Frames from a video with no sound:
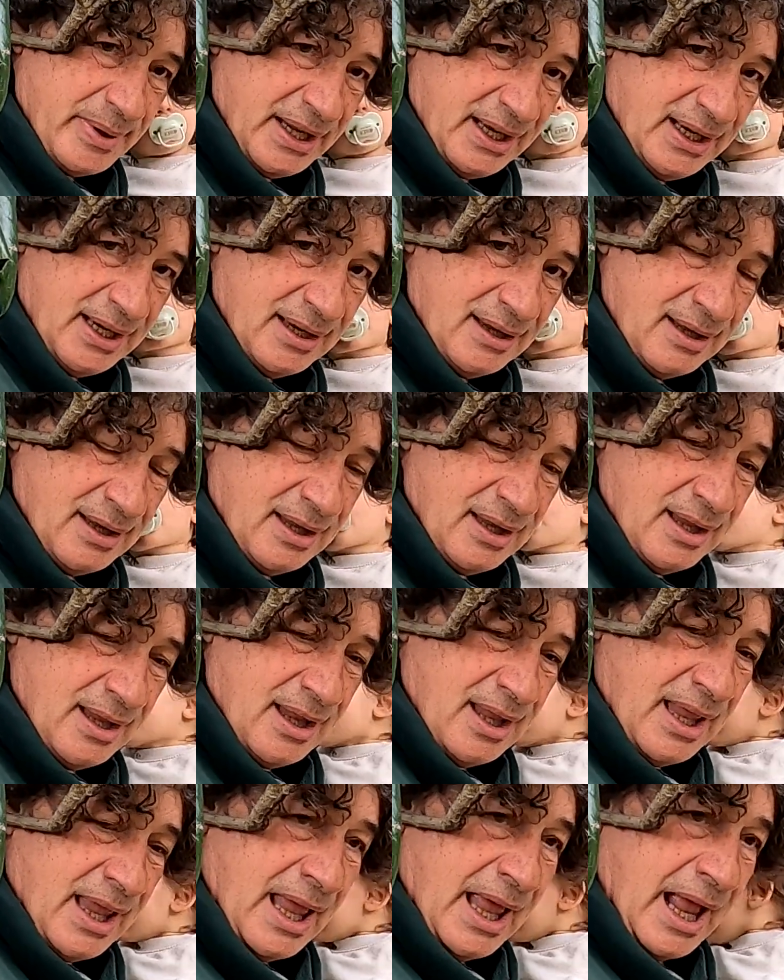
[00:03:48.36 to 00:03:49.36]
bed,
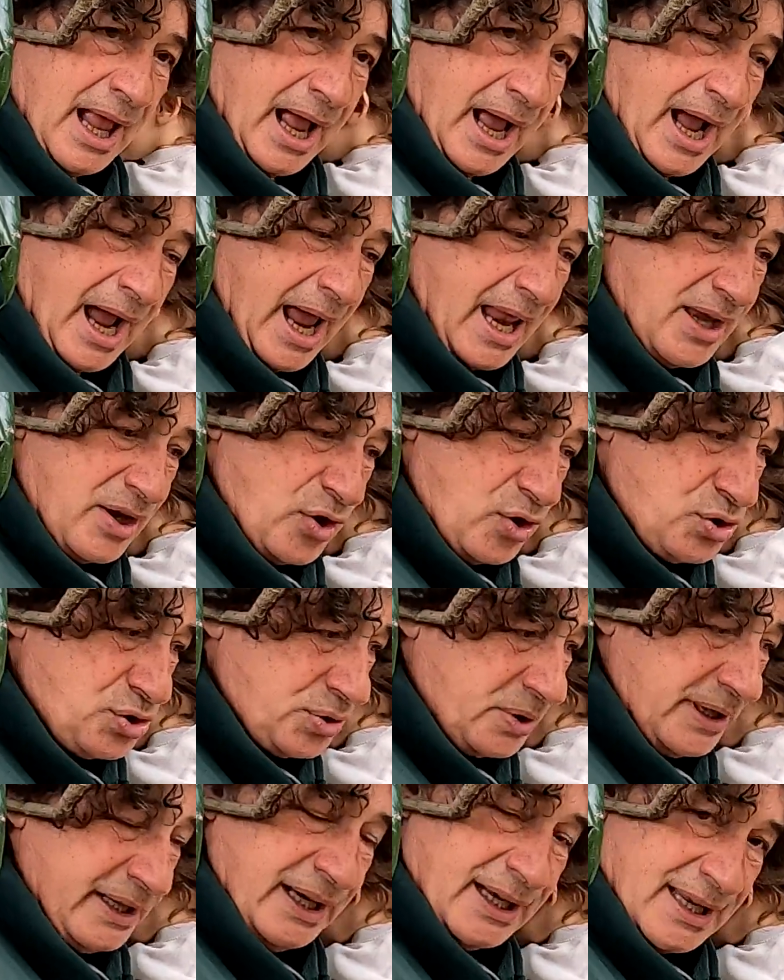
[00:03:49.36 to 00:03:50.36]
and you
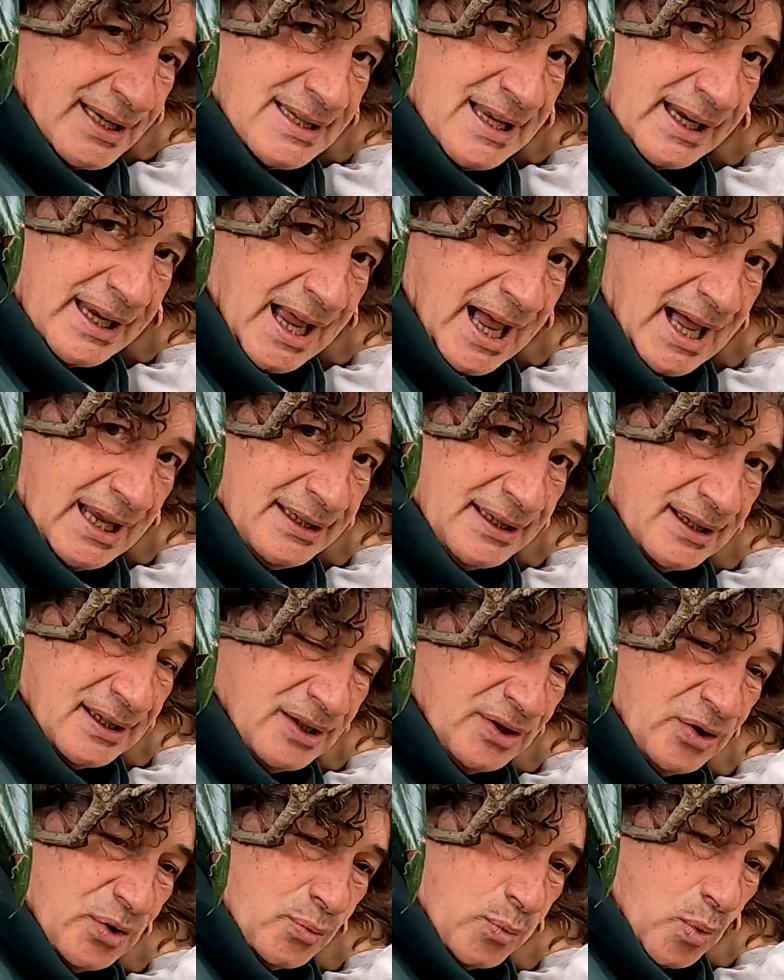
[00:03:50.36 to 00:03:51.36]
treat it as a garden.
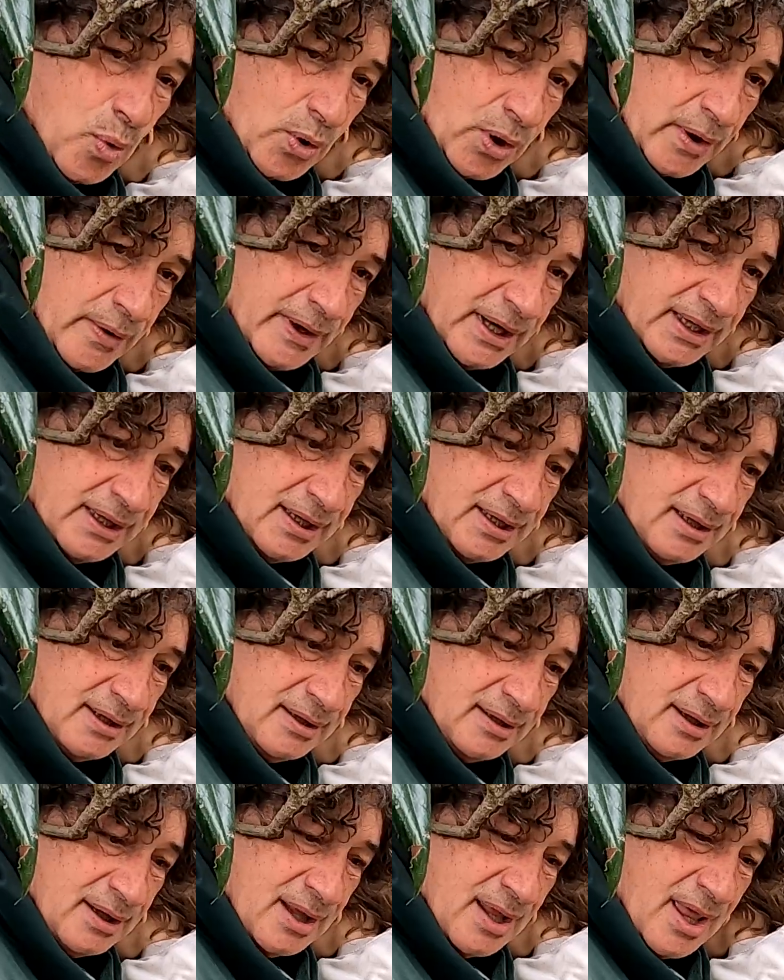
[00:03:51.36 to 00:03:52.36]
You water it.
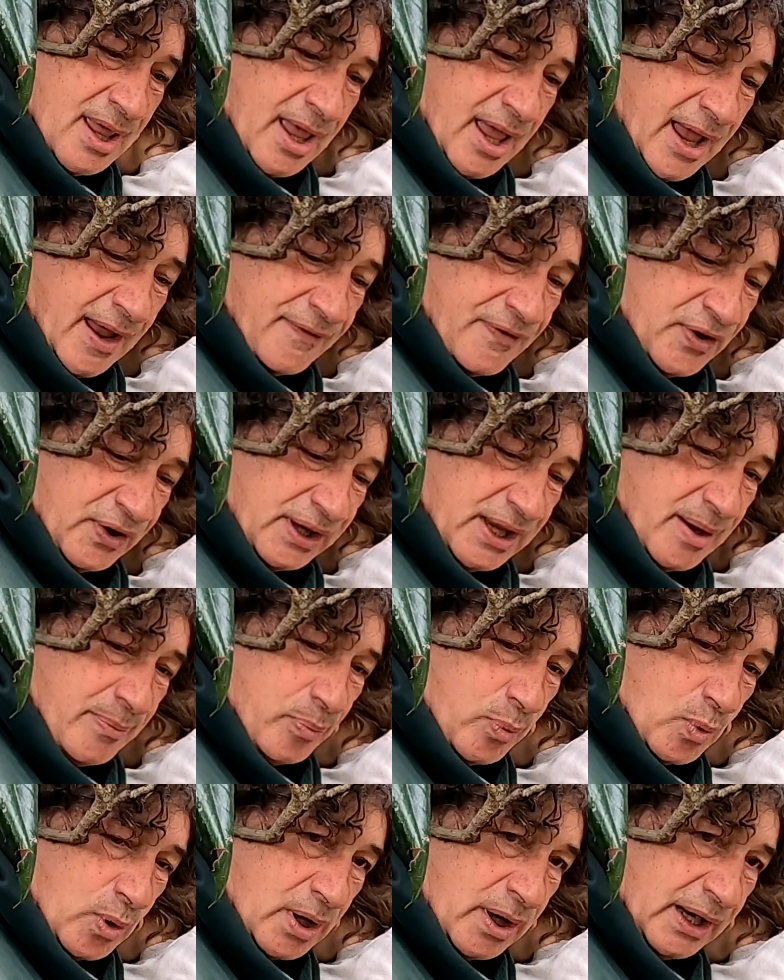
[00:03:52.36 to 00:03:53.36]
If you
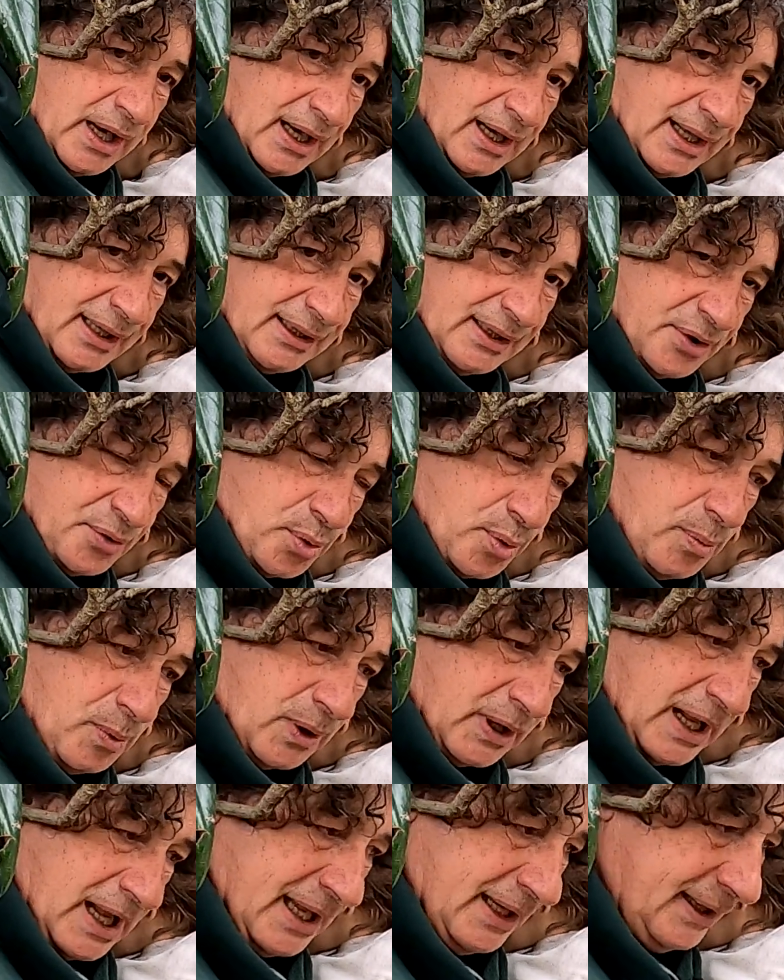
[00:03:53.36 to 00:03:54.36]
keep watering it like the normal
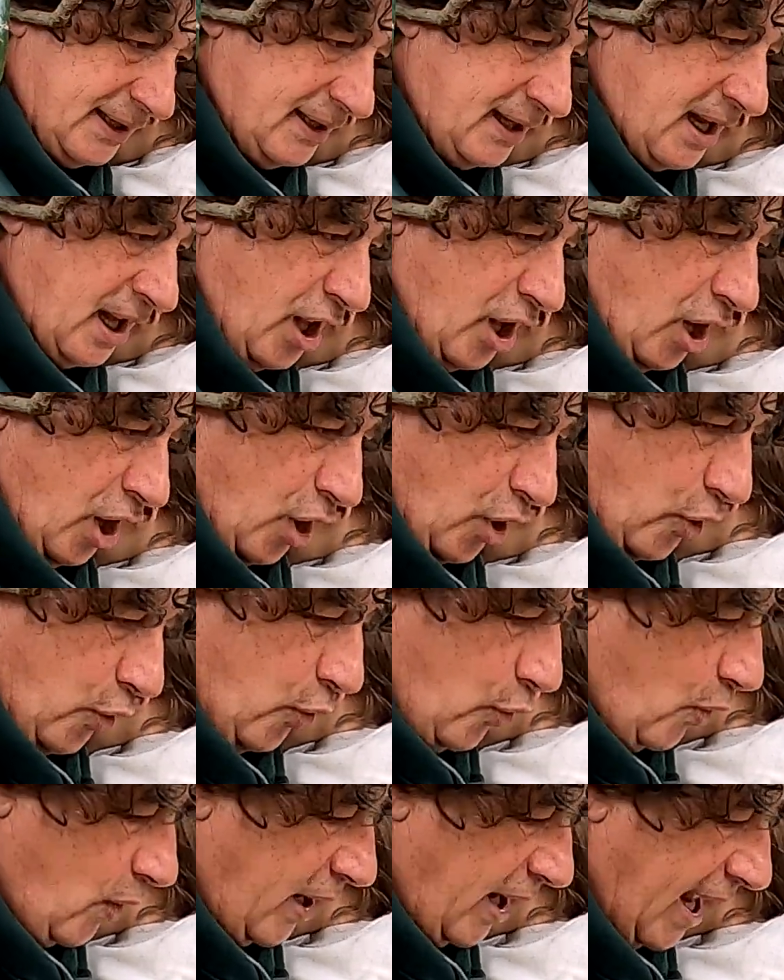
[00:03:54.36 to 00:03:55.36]
garden,
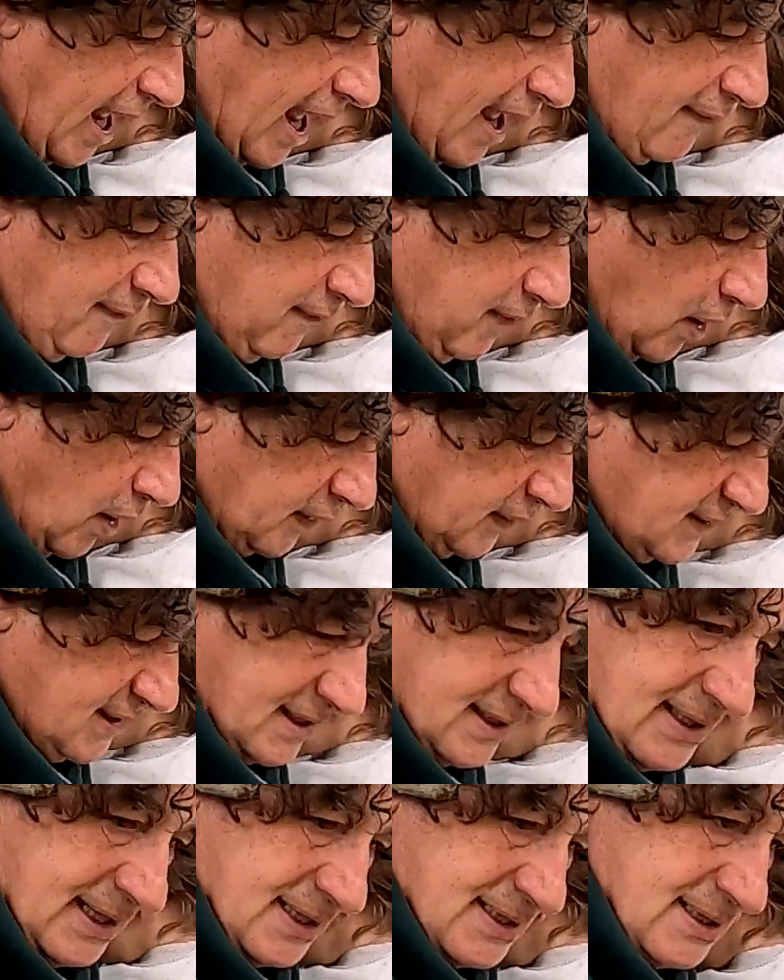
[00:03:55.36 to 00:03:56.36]
you're going to have a lot.
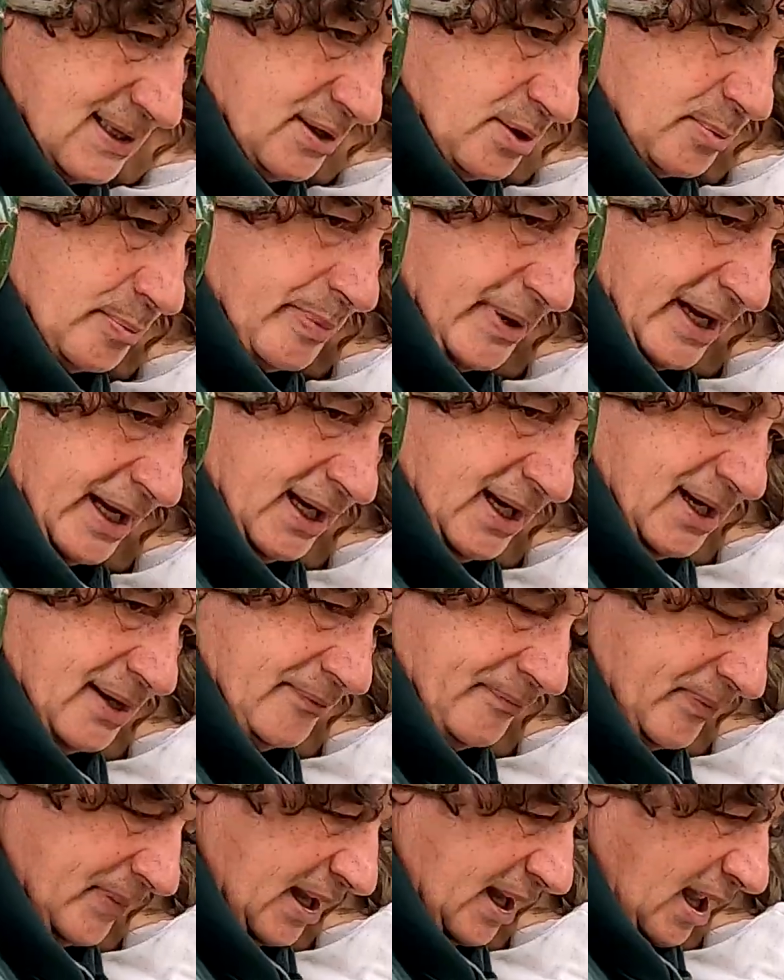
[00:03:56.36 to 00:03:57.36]
Just this little bed
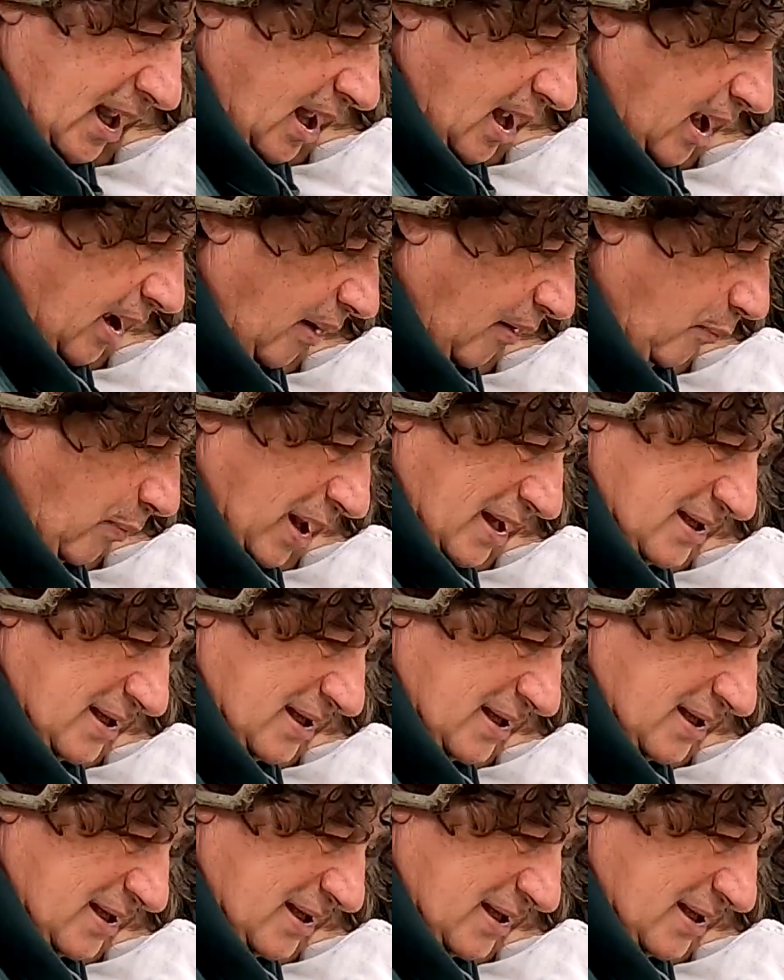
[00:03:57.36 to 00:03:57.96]
of